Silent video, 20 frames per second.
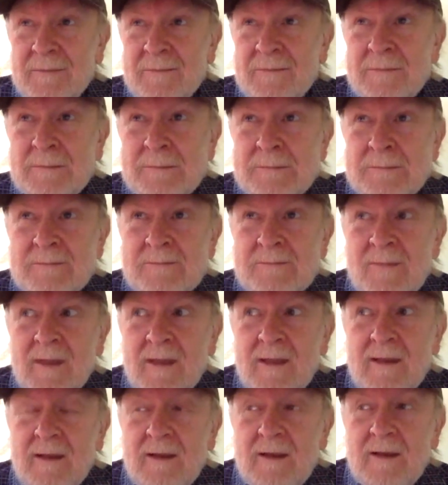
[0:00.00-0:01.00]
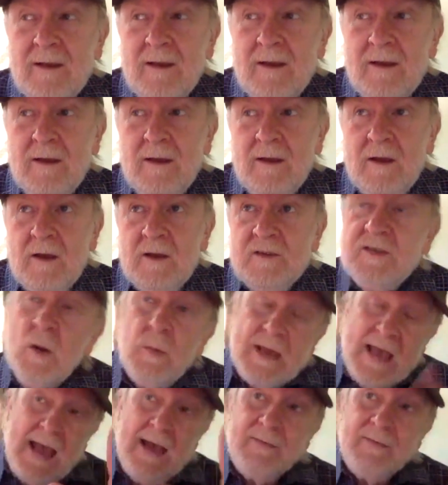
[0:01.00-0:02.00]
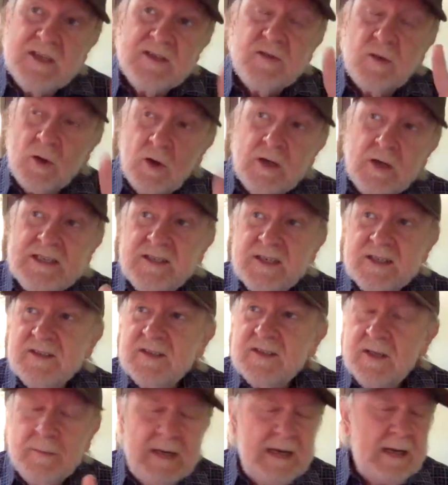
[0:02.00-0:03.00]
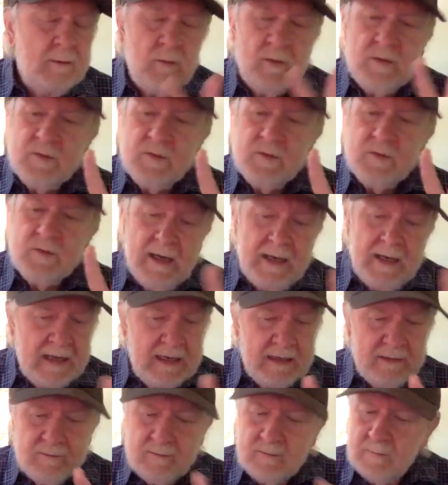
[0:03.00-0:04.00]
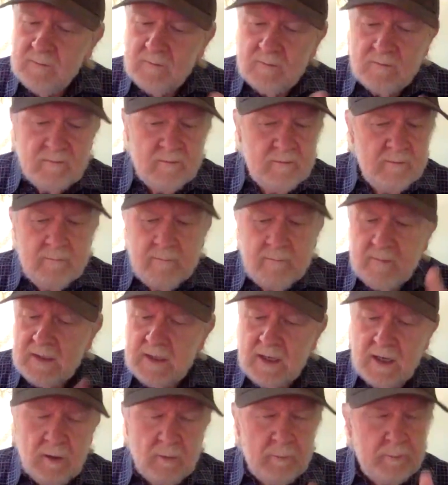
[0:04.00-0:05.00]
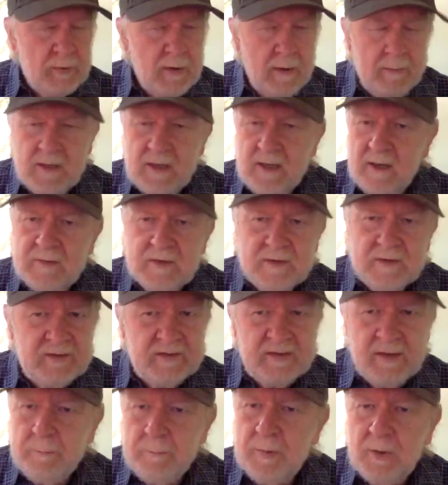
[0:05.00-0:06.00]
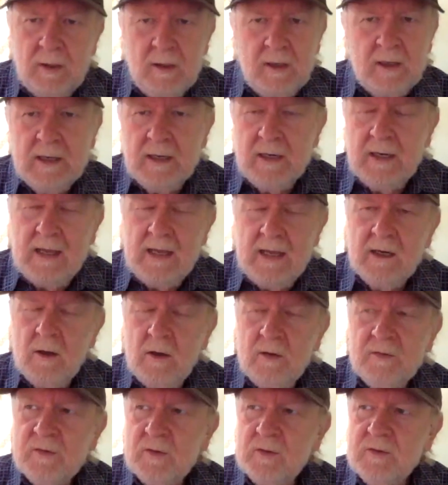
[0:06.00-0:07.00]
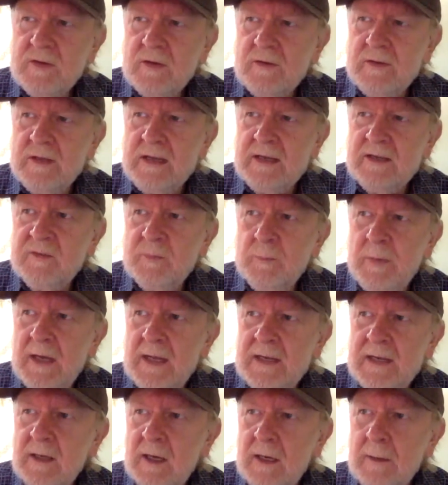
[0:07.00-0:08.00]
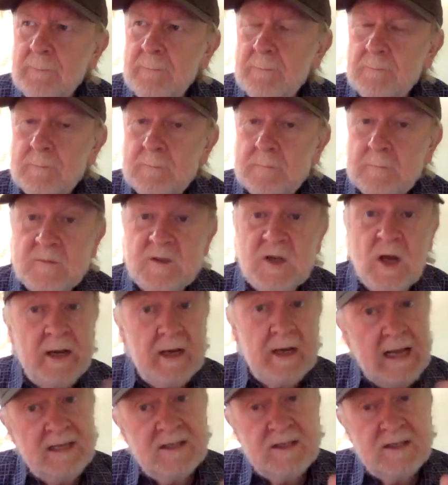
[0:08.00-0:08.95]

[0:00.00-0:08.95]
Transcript: um, so we had this early system and it was really, you know, primitive and simple and, and all sorts of things. But um, John